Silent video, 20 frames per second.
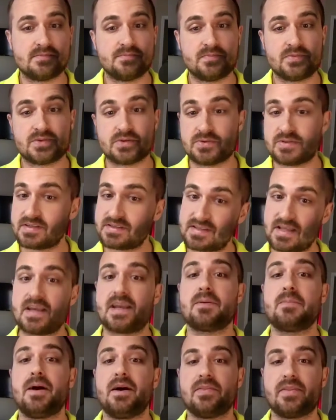So just think
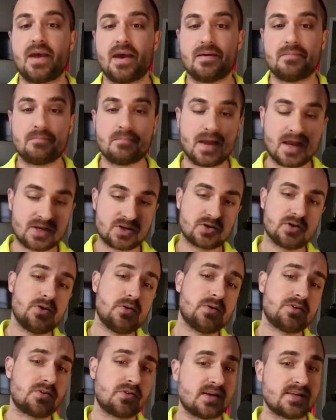about that. Make sure you
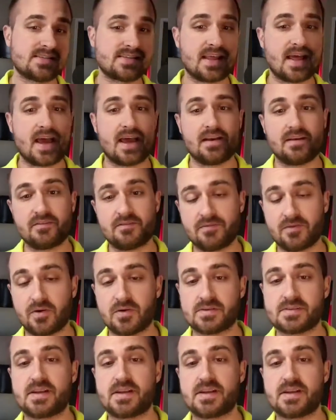address that first.